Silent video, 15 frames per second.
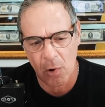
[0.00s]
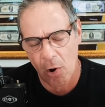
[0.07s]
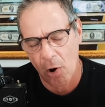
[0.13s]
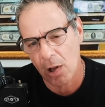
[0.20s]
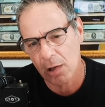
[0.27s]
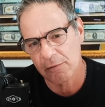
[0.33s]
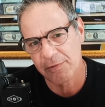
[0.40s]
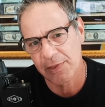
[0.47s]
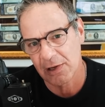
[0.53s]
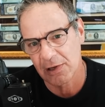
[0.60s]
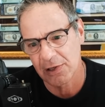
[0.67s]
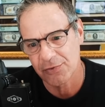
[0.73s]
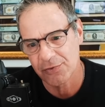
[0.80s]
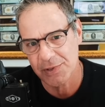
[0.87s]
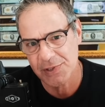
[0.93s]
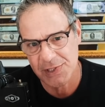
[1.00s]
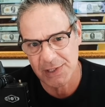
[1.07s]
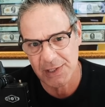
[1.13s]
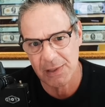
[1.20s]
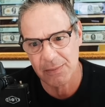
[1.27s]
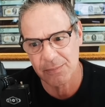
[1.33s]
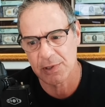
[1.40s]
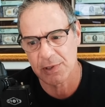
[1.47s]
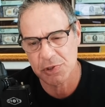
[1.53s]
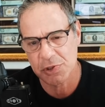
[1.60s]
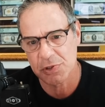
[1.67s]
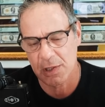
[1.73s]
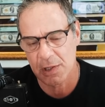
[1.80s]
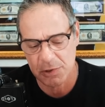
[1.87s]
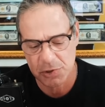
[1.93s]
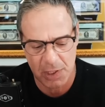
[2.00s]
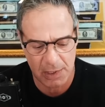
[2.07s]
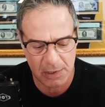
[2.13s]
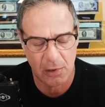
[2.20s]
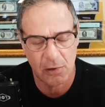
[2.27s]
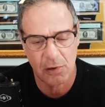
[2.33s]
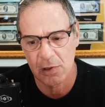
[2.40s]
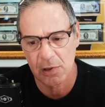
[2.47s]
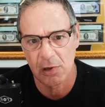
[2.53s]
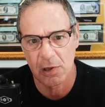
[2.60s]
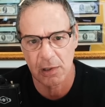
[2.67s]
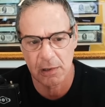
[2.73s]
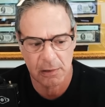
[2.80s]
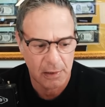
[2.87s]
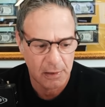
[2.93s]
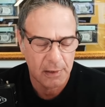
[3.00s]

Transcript: all of the countries in mBridge, uh, China, Hong Kong,